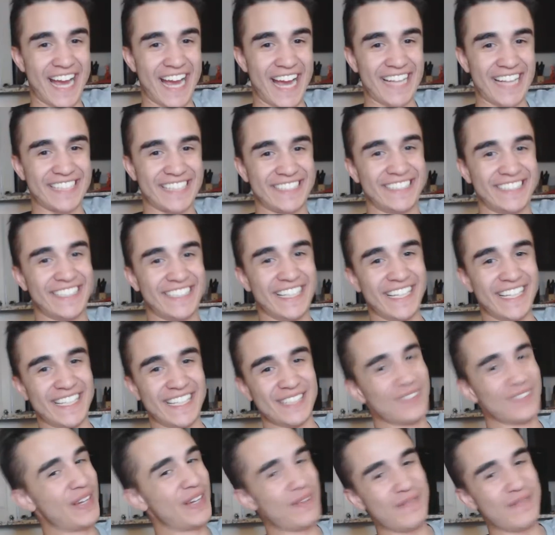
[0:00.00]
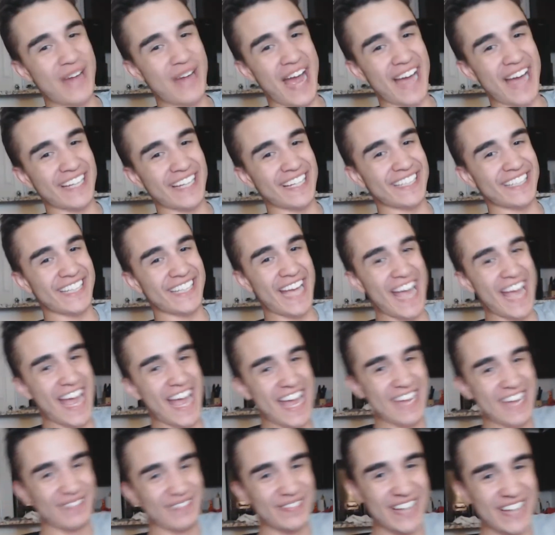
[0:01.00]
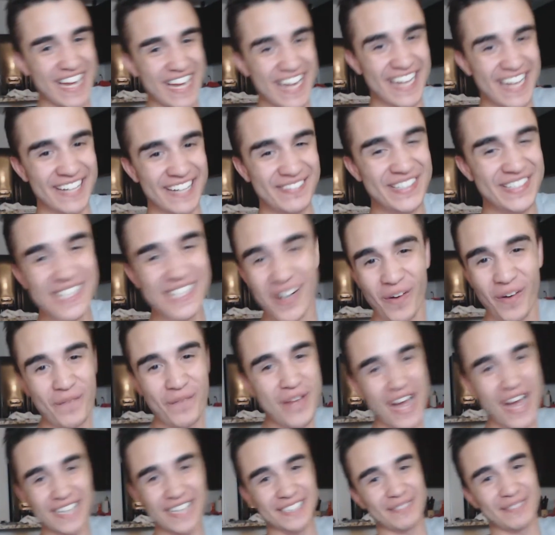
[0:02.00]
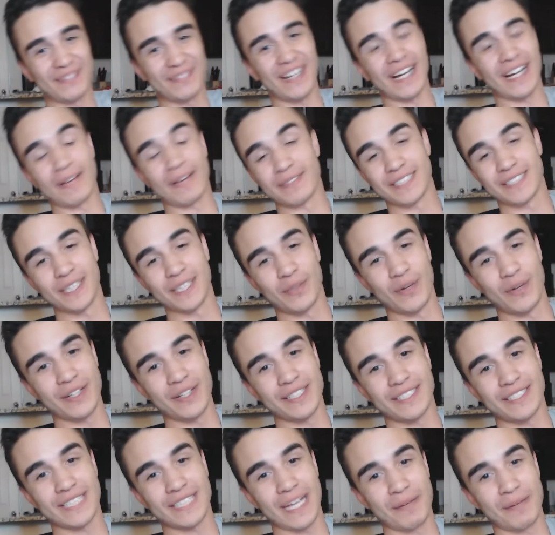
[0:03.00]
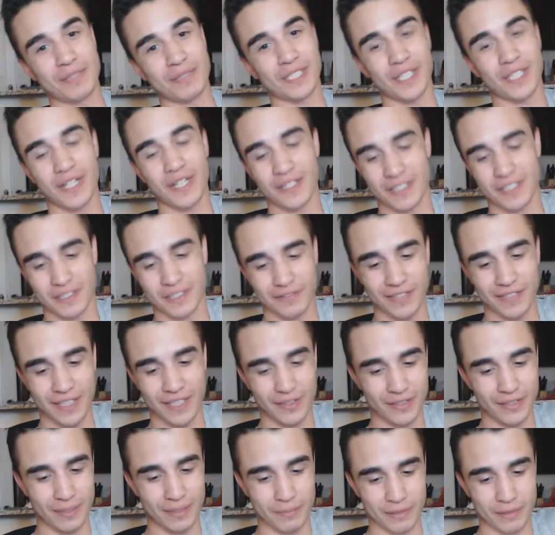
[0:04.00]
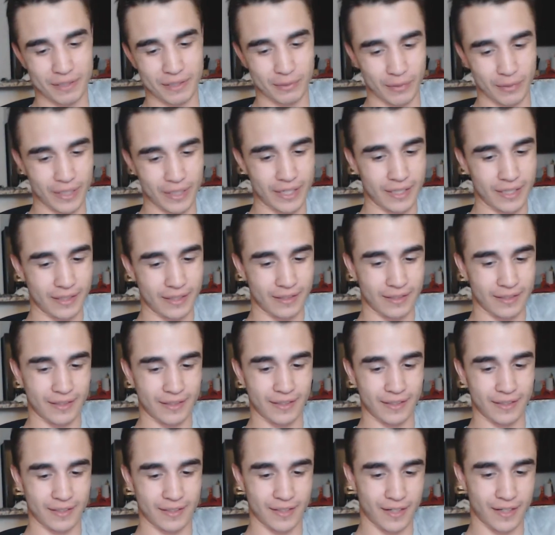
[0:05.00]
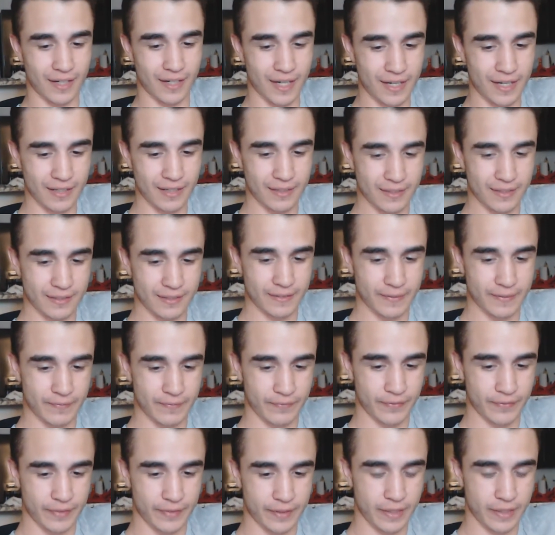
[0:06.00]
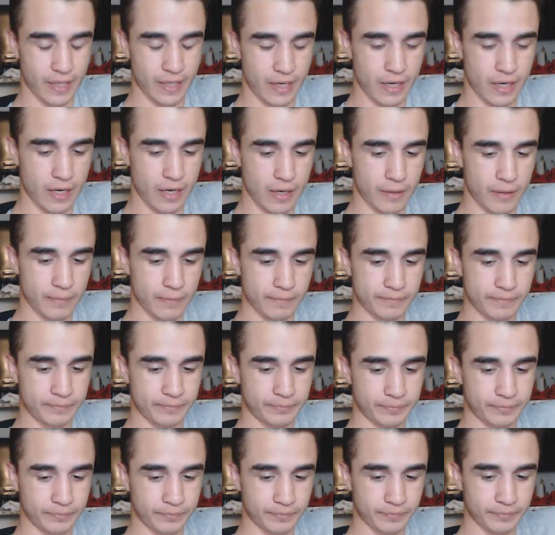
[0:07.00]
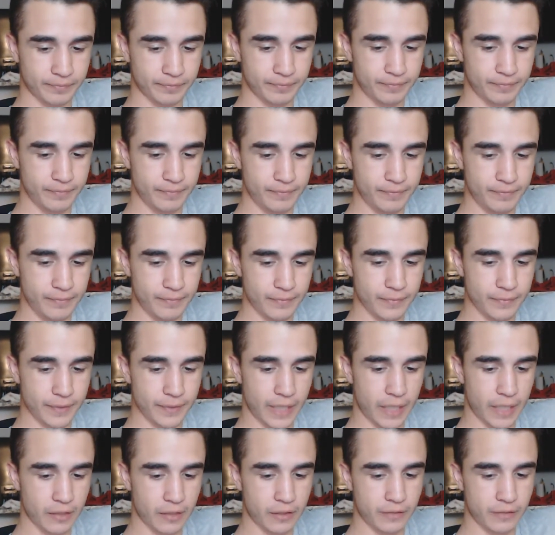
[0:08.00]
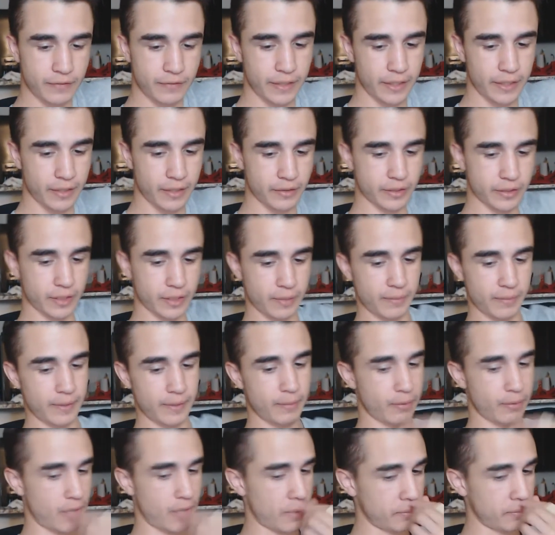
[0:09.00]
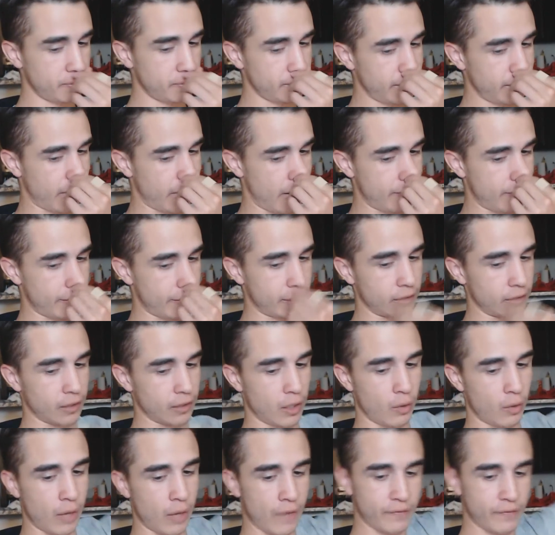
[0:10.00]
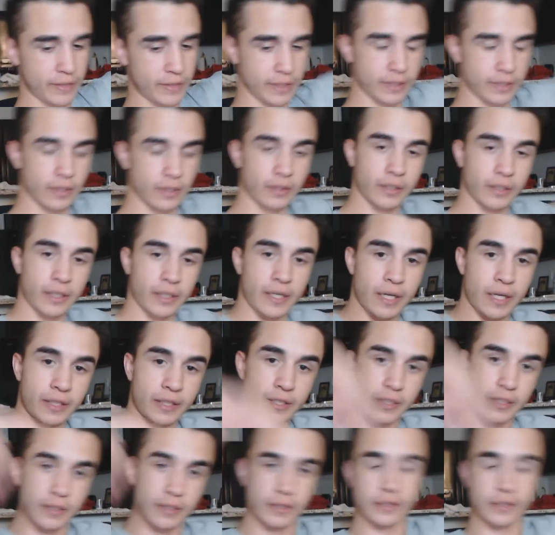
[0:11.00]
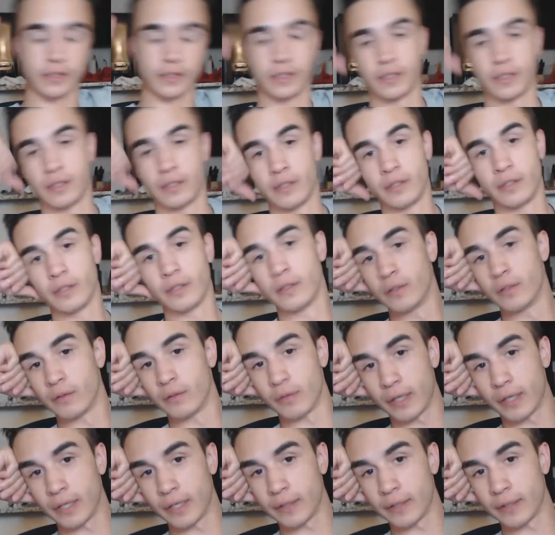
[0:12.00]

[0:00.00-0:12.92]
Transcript: Congratulations! We back again, man. We going back to back. I'm still wearing the same shirt. This is video number 3. All right. Title of this video is going to be probably having low emphasis on connections. Right.